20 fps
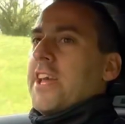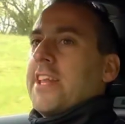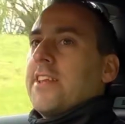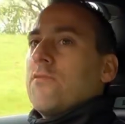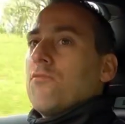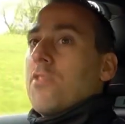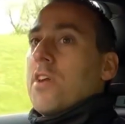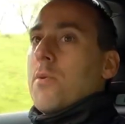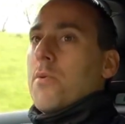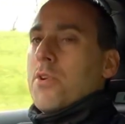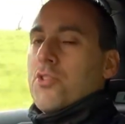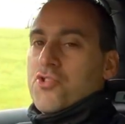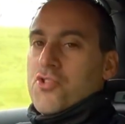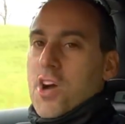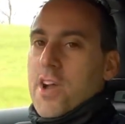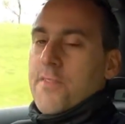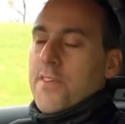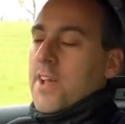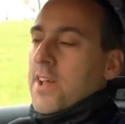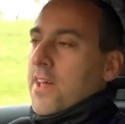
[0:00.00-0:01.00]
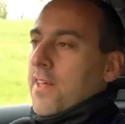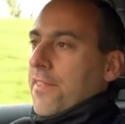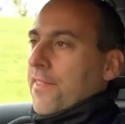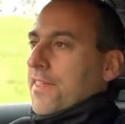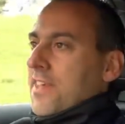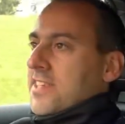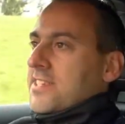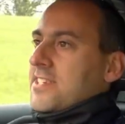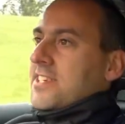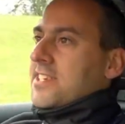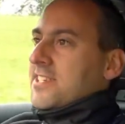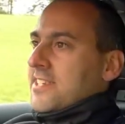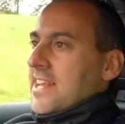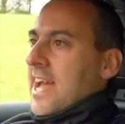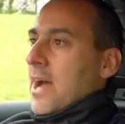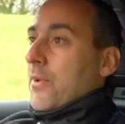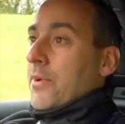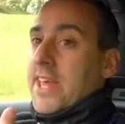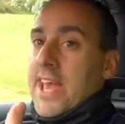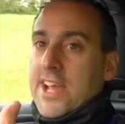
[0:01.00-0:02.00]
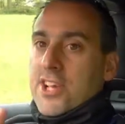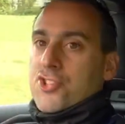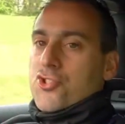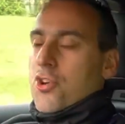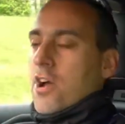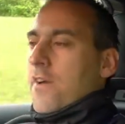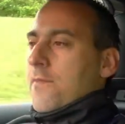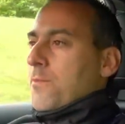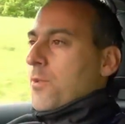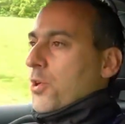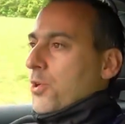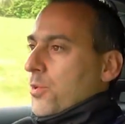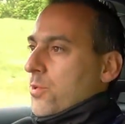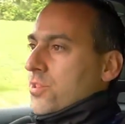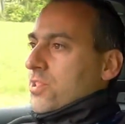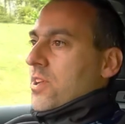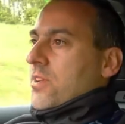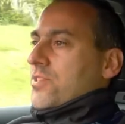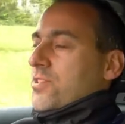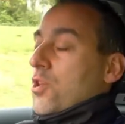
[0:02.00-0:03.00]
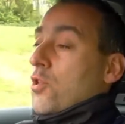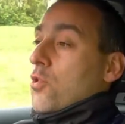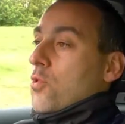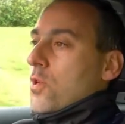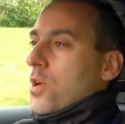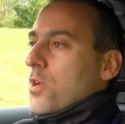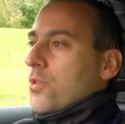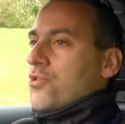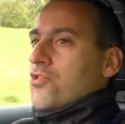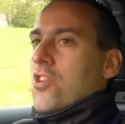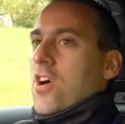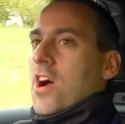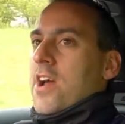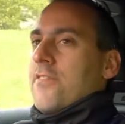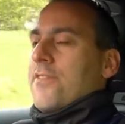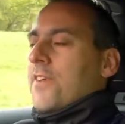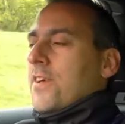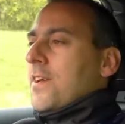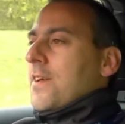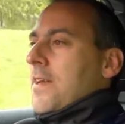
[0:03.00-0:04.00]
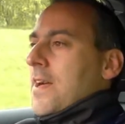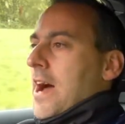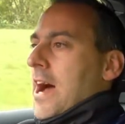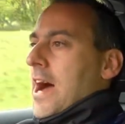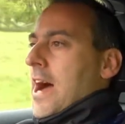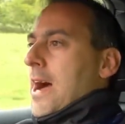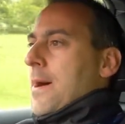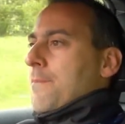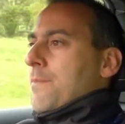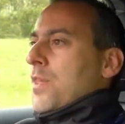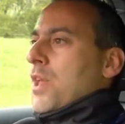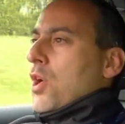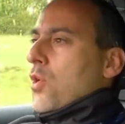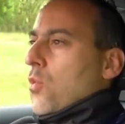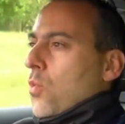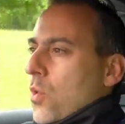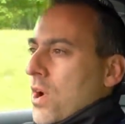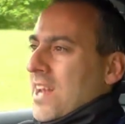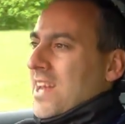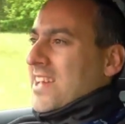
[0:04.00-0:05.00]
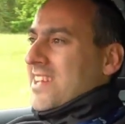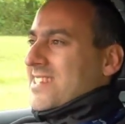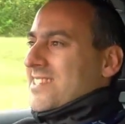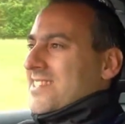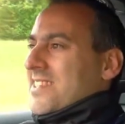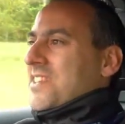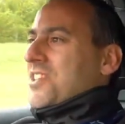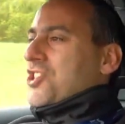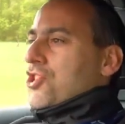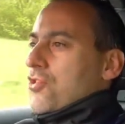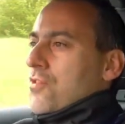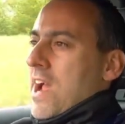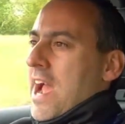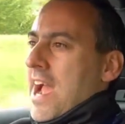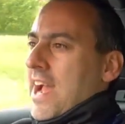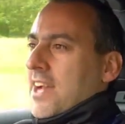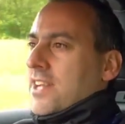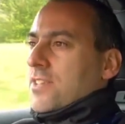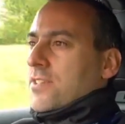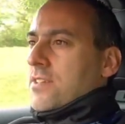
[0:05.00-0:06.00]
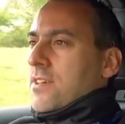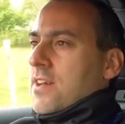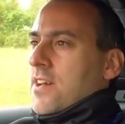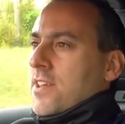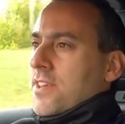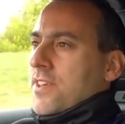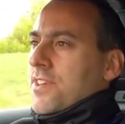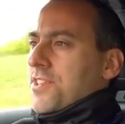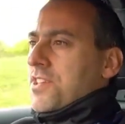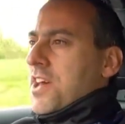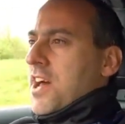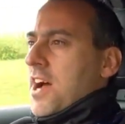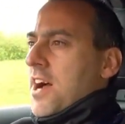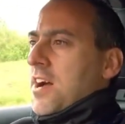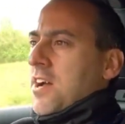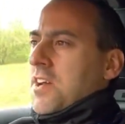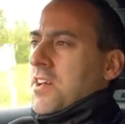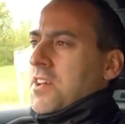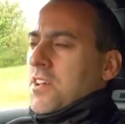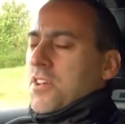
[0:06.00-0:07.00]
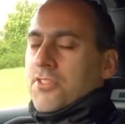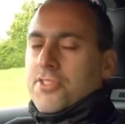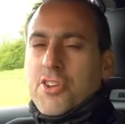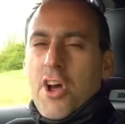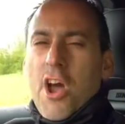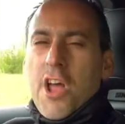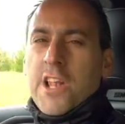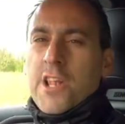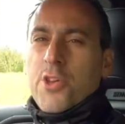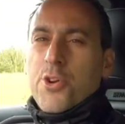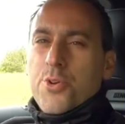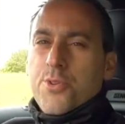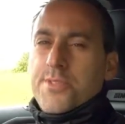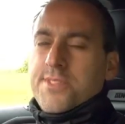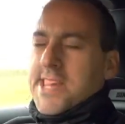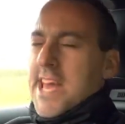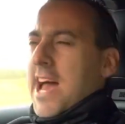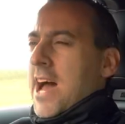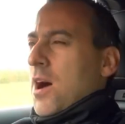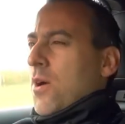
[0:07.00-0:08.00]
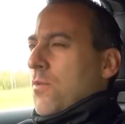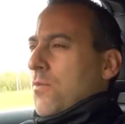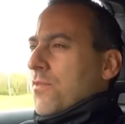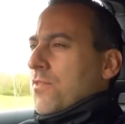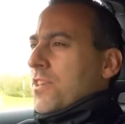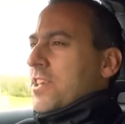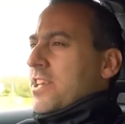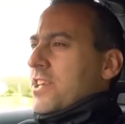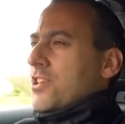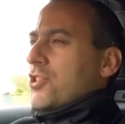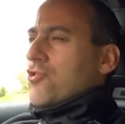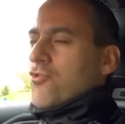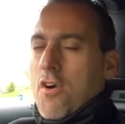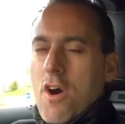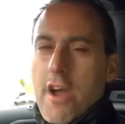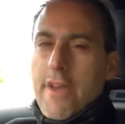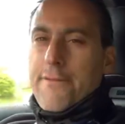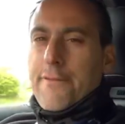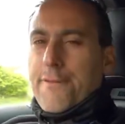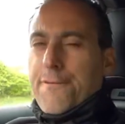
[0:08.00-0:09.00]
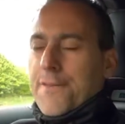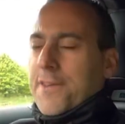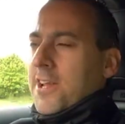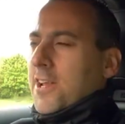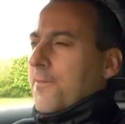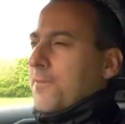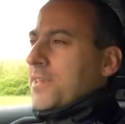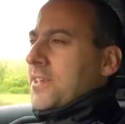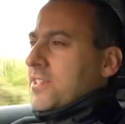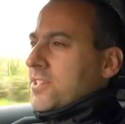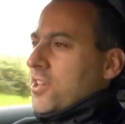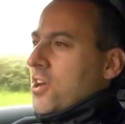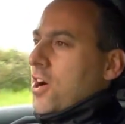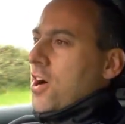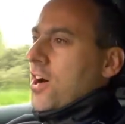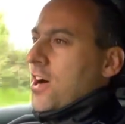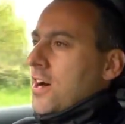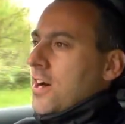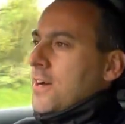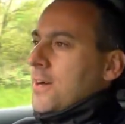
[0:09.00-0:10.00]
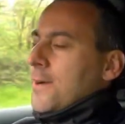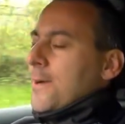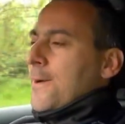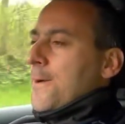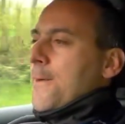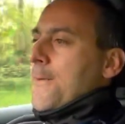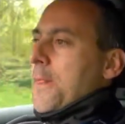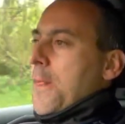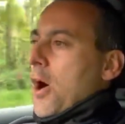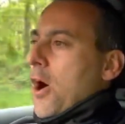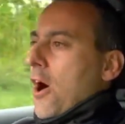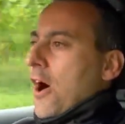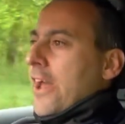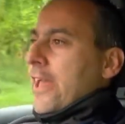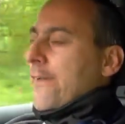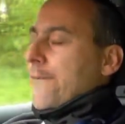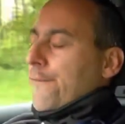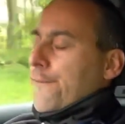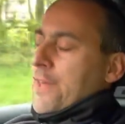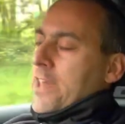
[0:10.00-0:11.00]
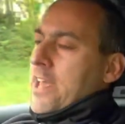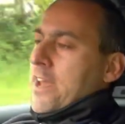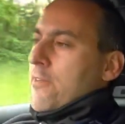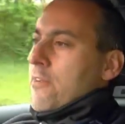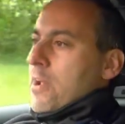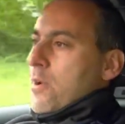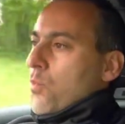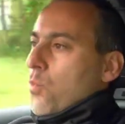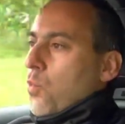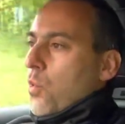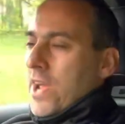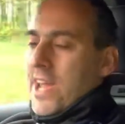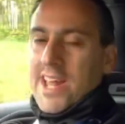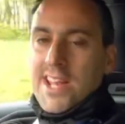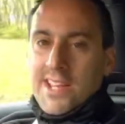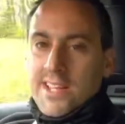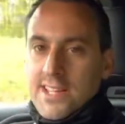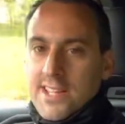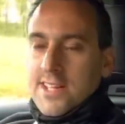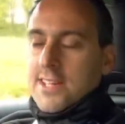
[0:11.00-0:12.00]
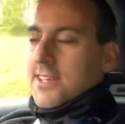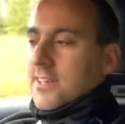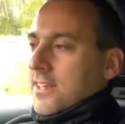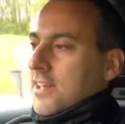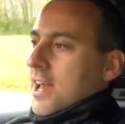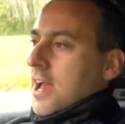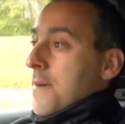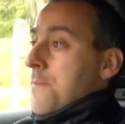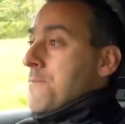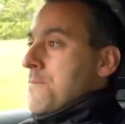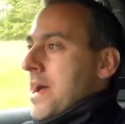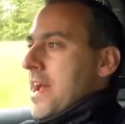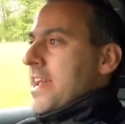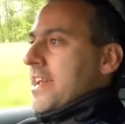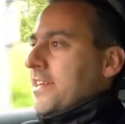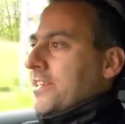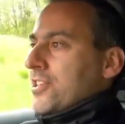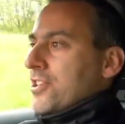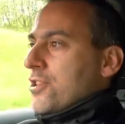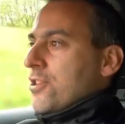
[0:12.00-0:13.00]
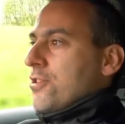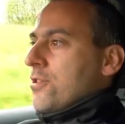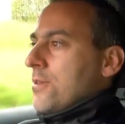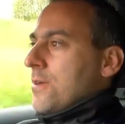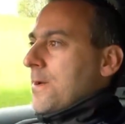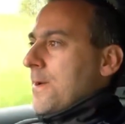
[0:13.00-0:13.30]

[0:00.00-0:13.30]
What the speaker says: in rear-wheel drive. This is now an XDRIVE model, so it's all-wheel drive. Will it detract and dilute down the drive feel of this car? I fear it will and may do,